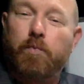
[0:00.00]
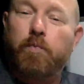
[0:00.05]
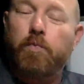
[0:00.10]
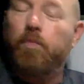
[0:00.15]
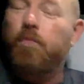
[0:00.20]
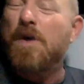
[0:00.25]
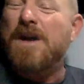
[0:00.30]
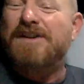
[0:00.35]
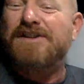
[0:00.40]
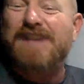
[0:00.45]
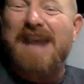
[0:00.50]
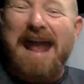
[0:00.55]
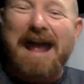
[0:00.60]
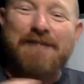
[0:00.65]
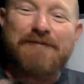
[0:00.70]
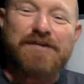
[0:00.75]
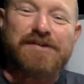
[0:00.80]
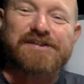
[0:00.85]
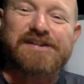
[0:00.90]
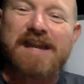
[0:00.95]

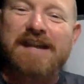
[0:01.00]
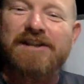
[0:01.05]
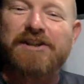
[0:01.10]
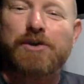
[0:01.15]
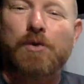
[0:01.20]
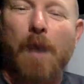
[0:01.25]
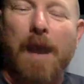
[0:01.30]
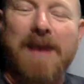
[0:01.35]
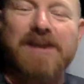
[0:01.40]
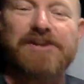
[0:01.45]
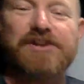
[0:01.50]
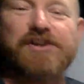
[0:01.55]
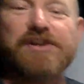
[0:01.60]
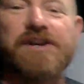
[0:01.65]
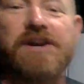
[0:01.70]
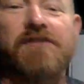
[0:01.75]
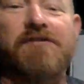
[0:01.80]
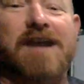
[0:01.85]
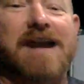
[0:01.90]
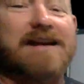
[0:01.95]
whichever situation
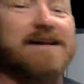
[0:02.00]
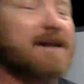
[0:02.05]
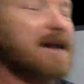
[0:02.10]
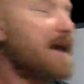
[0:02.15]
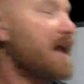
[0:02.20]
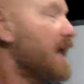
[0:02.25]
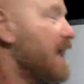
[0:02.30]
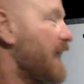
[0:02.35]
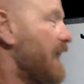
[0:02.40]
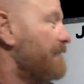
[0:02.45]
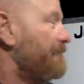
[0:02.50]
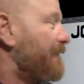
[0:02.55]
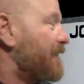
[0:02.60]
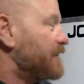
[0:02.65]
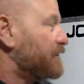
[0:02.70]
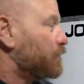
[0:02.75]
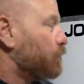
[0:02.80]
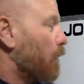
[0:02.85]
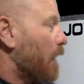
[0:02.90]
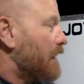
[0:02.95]
you're in, if
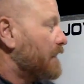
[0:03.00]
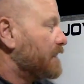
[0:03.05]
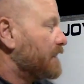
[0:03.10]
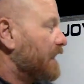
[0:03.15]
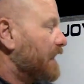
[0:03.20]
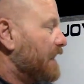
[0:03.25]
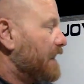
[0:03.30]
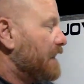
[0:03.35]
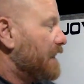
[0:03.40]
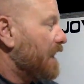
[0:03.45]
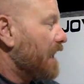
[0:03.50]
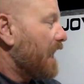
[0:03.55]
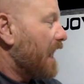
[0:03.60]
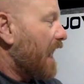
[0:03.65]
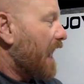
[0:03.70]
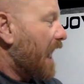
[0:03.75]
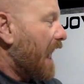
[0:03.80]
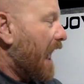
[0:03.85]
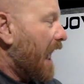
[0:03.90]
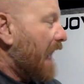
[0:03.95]
it's windy
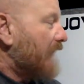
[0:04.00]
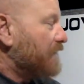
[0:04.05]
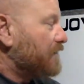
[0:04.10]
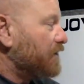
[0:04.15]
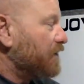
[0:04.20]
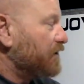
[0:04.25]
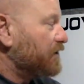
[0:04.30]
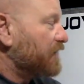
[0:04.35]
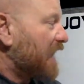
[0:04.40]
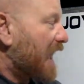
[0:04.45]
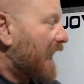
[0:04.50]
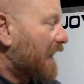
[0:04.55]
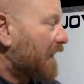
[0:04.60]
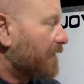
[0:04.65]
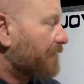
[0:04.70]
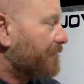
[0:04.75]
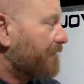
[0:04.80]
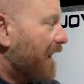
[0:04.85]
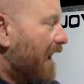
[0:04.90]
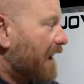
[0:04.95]
and your tack
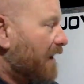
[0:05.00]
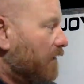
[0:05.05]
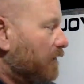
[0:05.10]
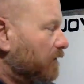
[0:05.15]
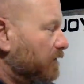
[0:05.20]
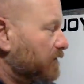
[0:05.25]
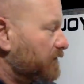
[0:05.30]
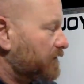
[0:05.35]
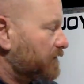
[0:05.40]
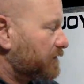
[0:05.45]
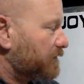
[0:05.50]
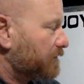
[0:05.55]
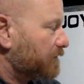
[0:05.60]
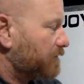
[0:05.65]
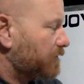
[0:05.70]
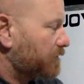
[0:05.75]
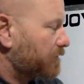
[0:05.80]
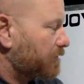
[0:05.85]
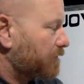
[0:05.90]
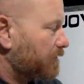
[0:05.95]
fails
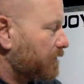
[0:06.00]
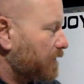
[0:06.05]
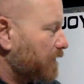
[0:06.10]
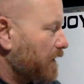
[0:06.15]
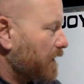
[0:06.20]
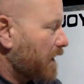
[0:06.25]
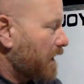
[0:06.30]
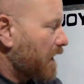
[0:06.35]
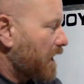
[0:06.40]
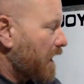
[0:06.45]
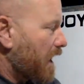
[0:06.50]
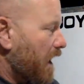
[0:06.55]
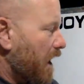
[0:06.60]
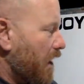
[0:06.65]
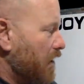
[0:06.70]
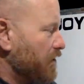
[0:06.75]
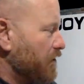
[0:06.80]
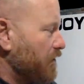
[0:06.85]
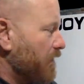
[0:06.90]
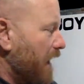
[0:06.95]

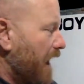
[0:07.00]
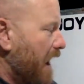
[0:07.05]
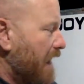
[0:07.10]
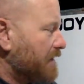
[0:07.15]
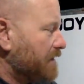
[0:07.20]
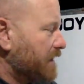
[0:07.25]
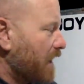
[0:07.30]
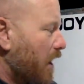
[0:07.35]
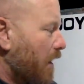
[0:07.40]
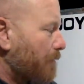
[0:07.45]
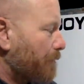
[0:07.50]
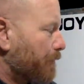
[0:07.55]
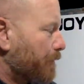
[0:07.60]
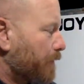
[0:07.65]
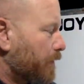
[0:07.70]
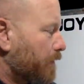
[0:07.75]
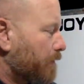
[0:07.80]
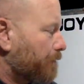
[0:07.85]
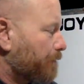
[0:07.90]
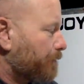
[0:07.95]
and you end up
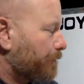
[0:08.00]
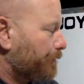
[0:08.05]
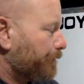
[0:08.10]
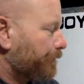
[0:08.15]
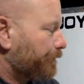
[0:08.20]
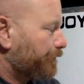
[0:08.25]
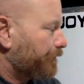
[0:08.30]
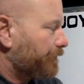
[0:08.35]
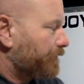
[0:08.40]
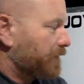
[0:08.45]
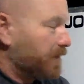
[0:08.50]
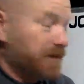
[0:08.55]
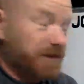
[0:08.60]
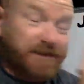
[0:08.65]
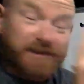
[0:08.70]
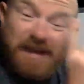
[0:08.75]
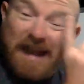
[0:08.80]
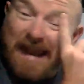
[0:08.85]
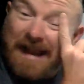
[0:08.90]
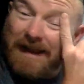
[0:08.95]

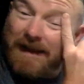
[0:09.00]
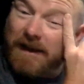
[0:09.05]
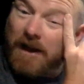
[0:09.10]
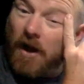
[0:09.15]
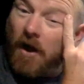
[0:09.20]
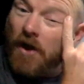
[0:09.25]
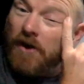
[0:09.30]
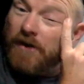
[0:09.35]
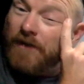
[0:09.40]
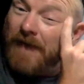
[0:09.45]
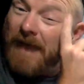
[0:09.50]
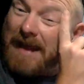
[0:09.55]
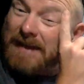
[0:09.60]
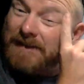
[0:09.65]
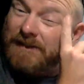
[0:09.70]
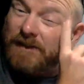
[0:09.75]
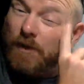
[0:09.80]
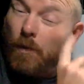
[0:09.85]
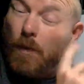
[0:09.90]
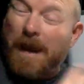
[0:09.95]
sitting kind of head
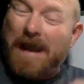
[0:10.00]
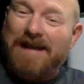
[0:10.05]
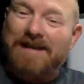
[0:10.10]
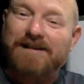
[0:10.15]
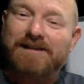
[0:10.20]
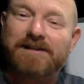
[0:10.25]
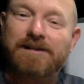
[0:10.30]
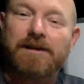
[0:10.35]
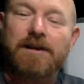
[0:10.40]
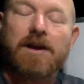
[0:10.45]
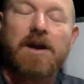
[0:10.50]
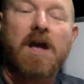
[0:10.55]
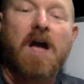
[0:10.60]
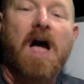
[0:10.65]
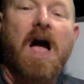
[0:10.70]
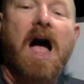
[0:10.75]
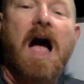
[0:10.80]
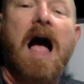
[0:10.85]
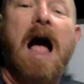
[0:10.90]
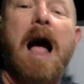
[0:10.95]
to wind,
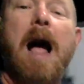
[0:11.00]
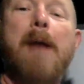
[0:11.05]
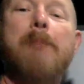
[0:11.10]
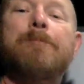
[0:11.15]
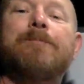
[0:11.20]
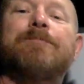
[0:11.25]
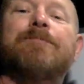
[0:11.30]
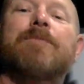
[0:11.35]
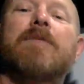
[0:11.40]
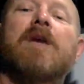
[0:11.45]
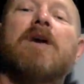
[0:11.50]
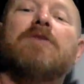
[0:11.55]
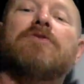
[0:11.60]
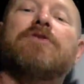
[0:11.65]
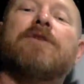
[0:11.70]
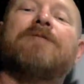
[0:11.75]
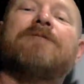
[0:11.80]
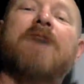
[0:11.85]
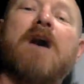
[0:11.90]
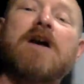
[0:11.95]
the
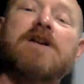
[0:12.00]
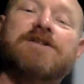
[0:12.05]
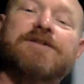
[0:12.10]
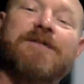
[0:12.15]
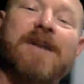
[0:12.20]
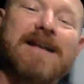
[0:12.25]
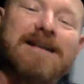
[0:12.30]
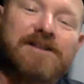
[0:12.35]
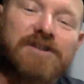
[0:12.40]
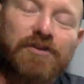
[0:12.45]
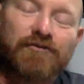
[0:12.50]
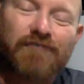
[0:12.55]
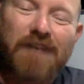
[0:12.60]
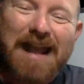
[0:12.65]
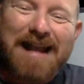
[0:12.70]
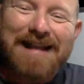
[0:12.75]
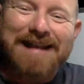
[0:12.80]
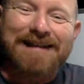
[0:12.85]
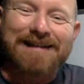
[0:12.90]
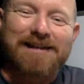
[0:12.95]
first thing to
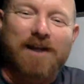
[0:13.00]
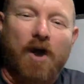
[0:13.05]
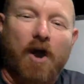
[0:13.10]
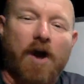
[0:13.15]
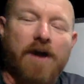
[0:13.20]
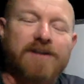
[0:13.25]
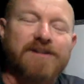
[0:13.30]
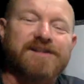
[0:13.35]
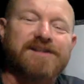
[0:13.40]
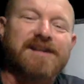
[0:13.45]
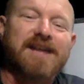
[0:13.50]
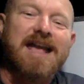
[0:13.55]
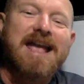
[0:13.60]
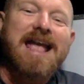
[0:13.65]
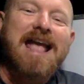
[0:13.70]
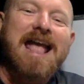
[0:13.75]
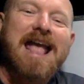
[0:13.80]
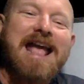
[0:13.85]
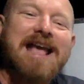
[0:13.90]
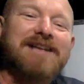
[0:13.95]
recognize
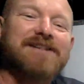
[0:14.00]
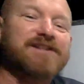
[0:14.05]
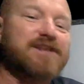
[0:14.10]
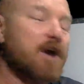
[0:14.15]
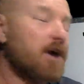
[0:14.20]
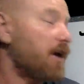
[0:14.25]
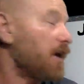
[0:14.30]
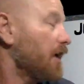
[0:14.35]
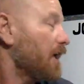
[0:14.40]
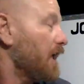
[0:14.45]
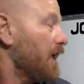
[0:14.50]
is that